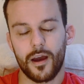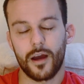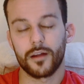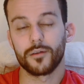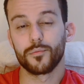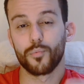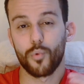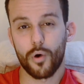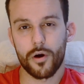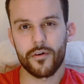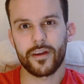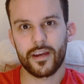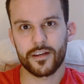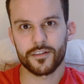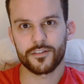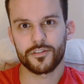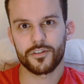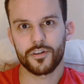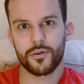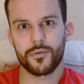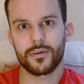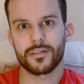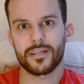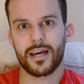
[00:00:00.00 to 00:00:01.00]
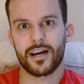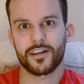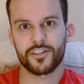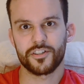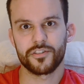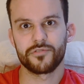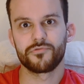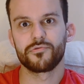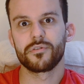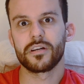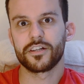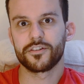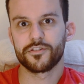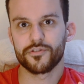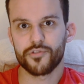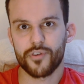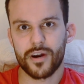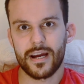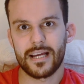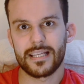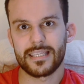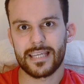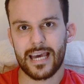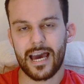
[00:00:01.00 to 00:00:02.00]
And Warwick S U is actually really
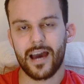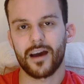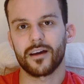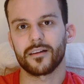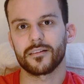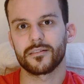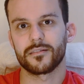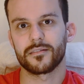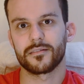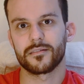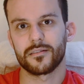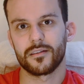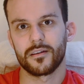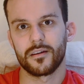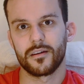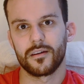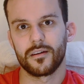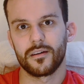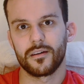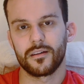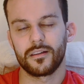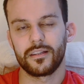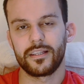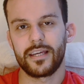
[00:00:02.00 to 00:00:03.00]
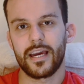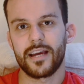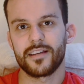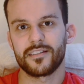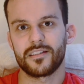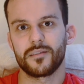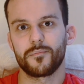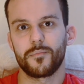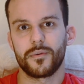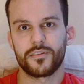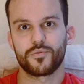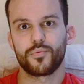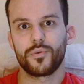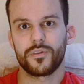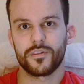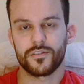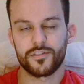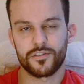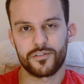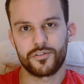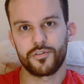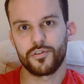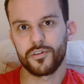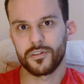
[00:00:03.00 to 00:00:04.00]
great at liaising between the
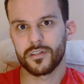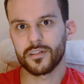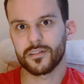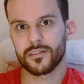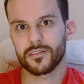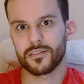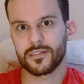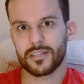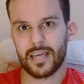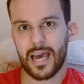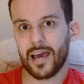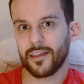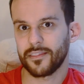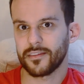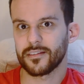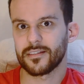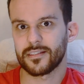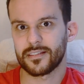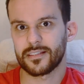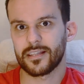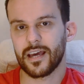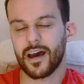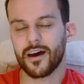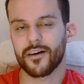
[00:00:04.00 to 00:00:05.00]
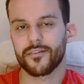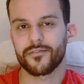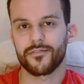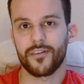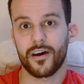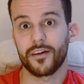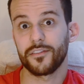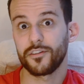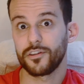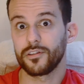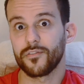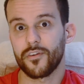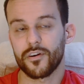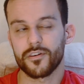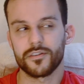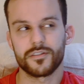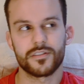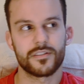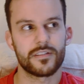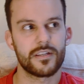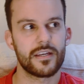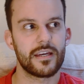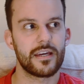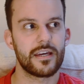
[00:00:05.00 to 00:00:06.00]
students and the staff and the
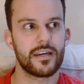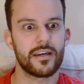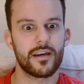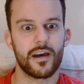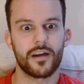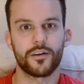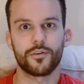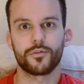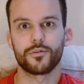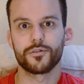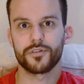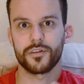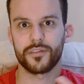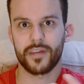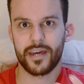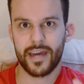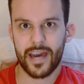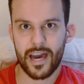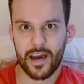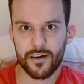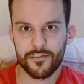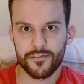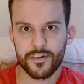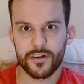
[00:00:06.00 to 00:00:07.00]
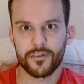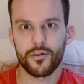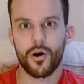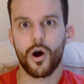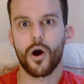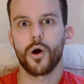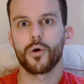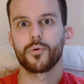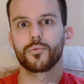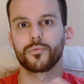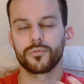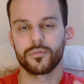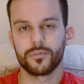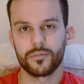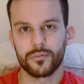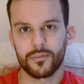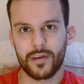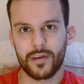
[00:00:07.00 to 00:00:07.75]
university, and also they have their own